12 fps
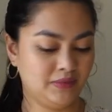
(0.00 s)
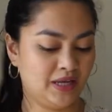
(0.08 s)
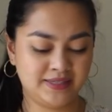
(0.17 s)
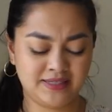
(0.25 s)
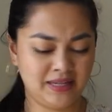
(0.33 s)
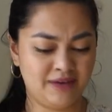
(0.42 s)

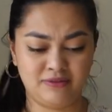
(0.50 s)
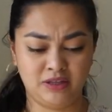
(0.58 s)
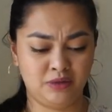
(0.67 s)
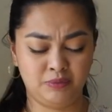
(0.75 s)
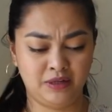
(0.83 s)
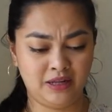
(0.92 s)
I still have a
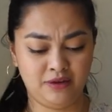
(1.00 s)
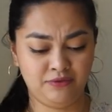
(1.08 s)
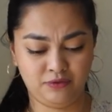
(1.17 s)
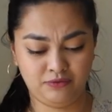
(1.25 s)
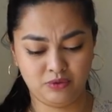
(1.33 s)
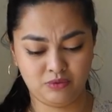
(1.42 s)
little bit
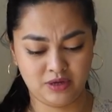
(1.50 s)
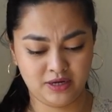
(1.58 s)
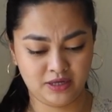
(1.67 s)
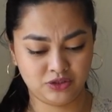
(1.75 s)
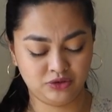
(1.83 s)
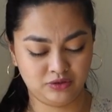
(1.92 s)
left of the one
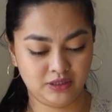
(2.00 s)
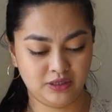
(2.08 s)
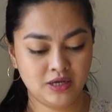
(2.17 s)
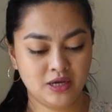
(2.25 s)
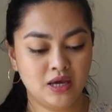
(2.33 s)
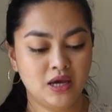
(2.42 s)
actually.